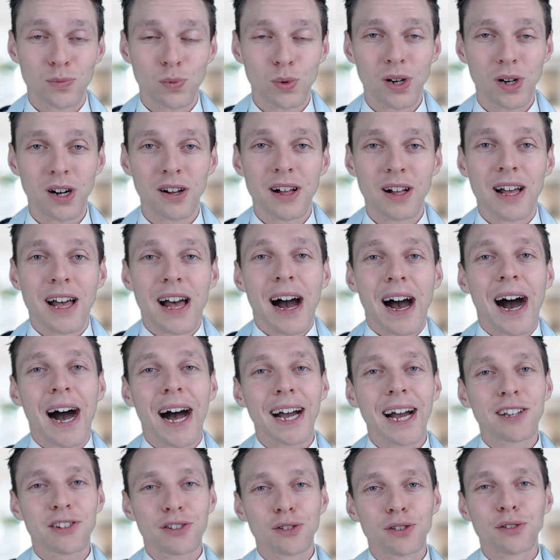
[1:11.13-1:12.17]
Well,
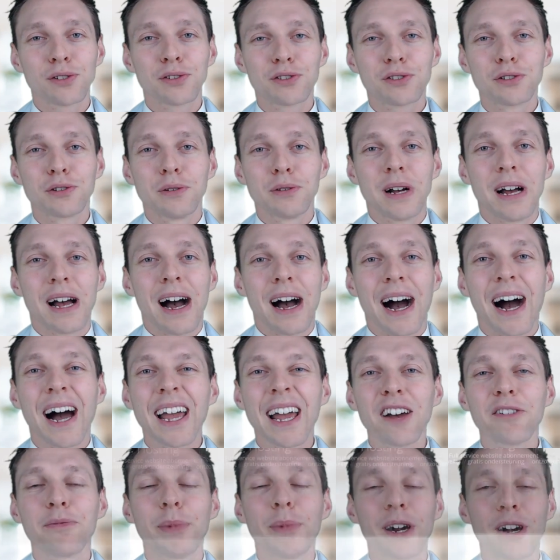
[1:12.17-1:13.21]
I told you
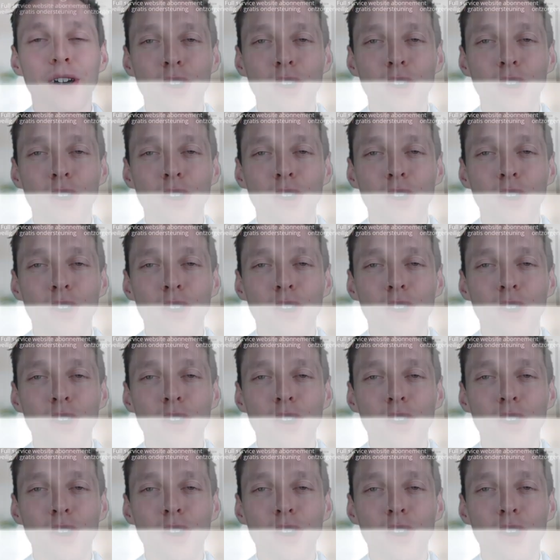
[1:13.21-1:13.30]
I have